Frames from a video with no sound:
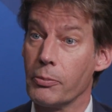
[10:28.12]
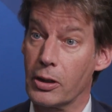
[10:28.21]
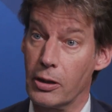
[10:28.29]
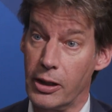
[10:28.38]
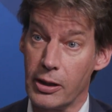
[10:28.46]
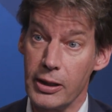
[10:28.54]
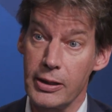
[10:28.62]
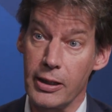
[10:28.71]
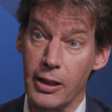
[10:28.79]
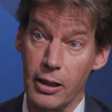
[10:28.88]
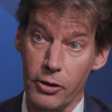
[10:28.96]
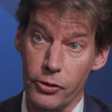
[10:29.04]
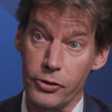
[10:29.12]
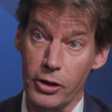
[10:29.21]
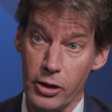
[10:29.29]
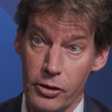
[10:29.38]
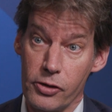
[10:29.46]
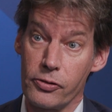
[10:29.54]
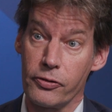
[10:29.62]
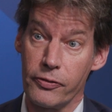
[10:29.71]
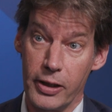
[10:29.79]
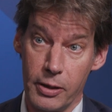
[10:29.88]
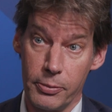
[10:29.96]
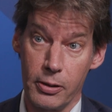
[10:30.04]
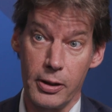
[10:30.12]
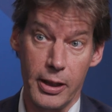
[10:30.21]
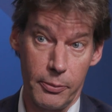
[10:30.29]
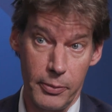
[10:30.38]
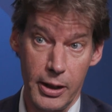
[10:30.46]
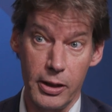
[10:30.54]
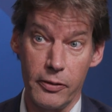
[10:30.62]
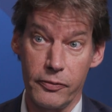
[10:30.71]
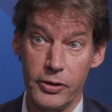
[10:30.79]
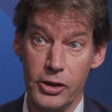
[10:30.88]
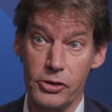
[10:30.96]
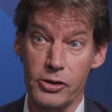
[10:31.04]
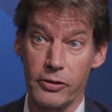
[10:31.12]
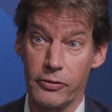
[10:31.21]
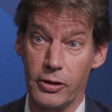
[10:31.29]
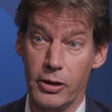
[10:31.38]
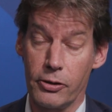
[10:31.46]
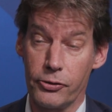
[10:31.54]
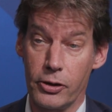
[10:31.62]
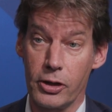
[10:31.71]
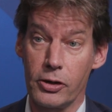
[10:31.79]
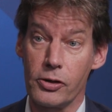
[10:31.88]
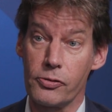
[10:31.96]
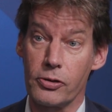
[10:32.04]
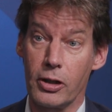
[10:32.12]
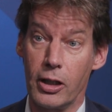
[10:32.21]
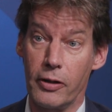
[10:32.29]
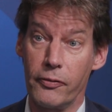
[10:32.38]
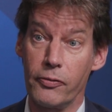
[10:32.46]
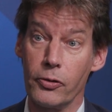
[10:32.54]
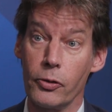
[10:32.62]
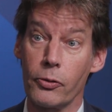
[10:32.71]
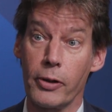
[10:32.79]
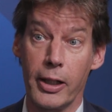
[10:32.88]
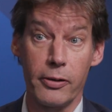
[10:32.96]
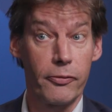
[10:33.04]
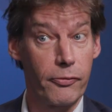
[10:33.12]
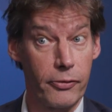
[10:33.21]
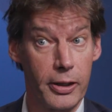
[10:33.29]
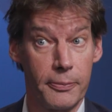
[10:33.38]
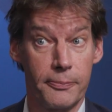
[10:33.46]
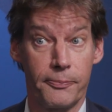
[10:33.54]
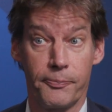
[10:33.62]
But luckily there are alternatives available, and many of these alternatives are fluorine free.